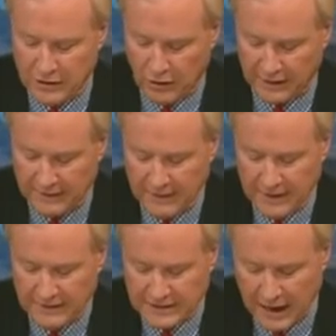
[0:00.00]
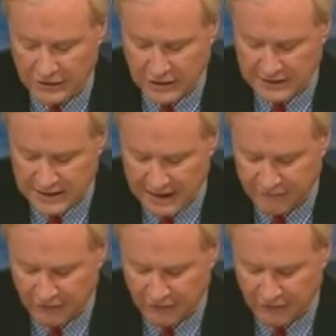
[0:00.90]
Boies is on the phone from New York.